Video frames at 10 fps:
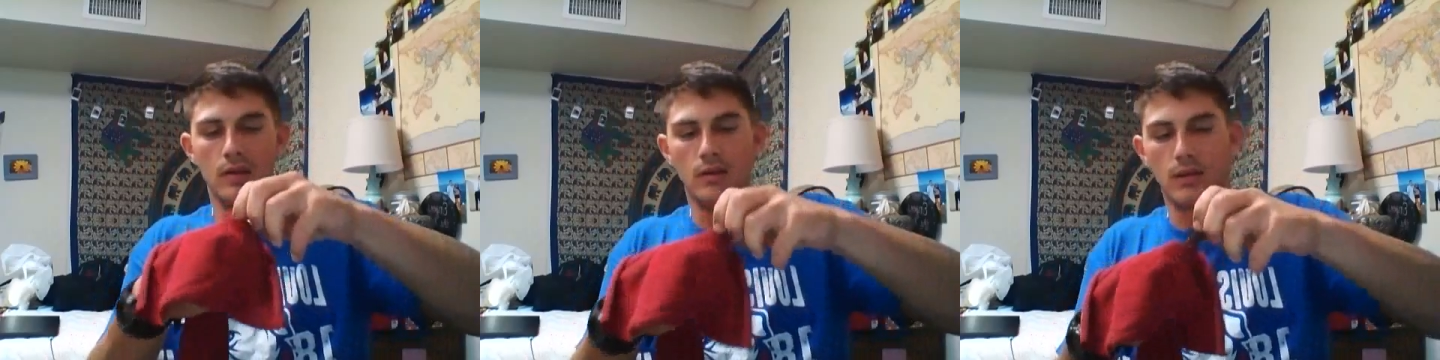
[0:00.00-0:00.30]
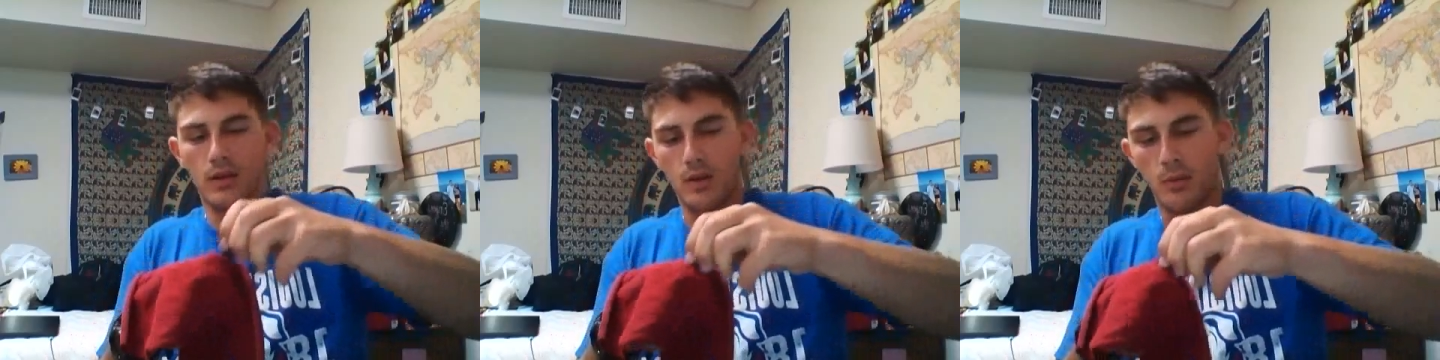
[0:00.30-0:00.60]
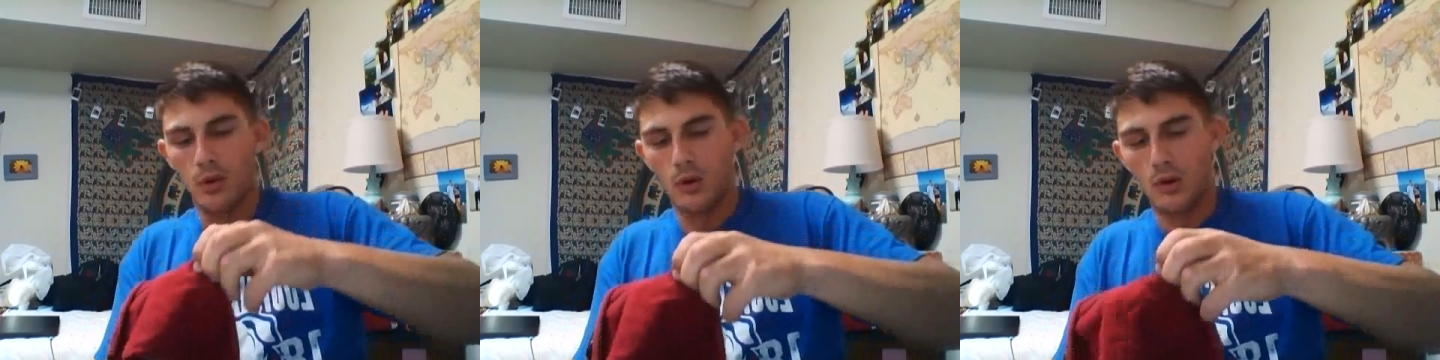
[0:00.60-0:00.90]
Take your
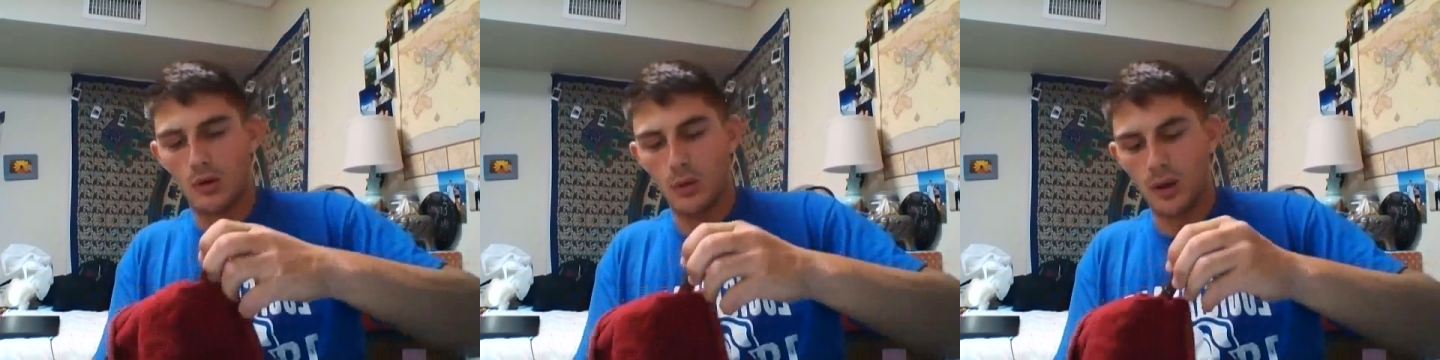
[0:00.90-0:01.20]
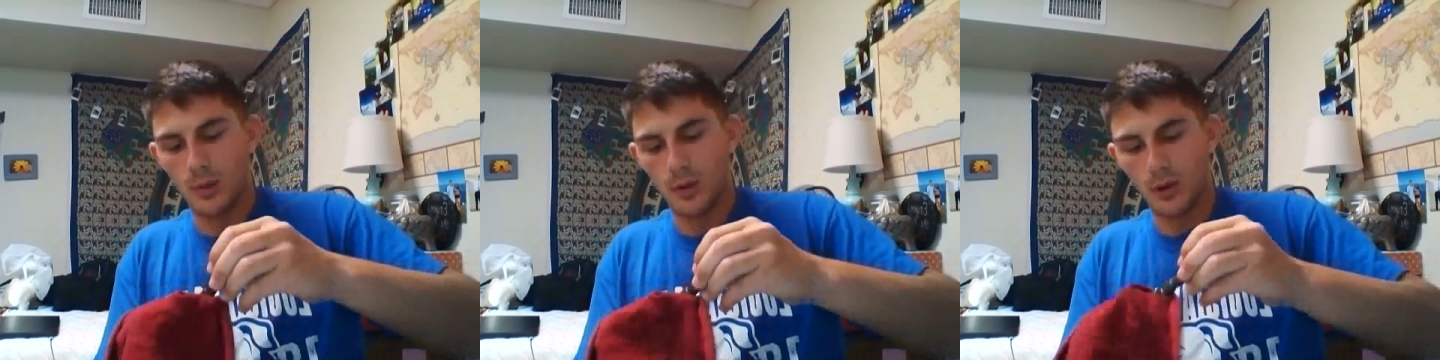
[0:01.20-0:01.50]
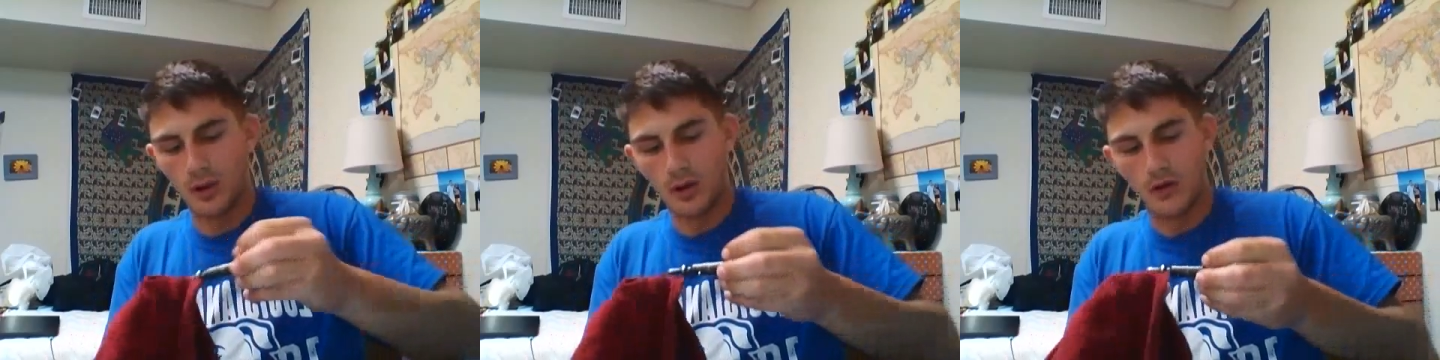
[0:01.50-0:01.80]
bolt, wipe it
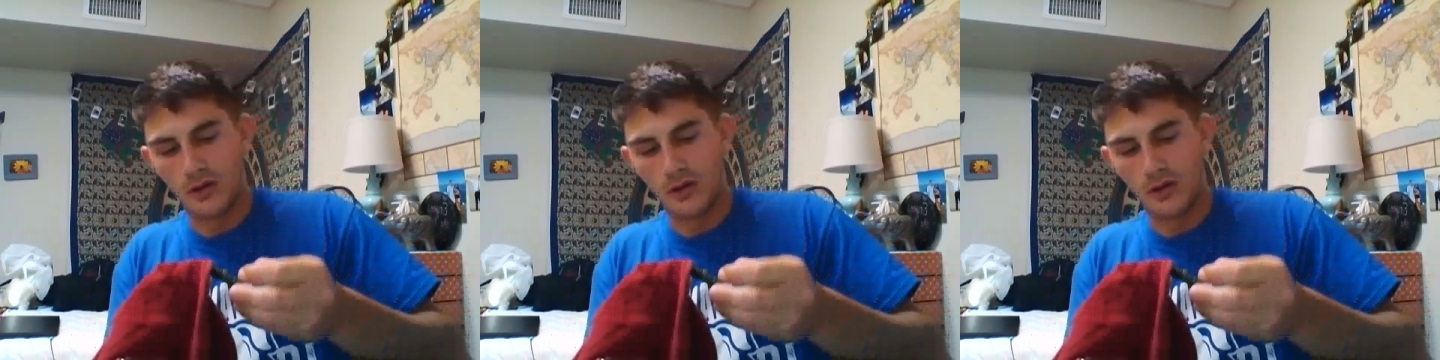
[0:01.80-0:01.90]
all off.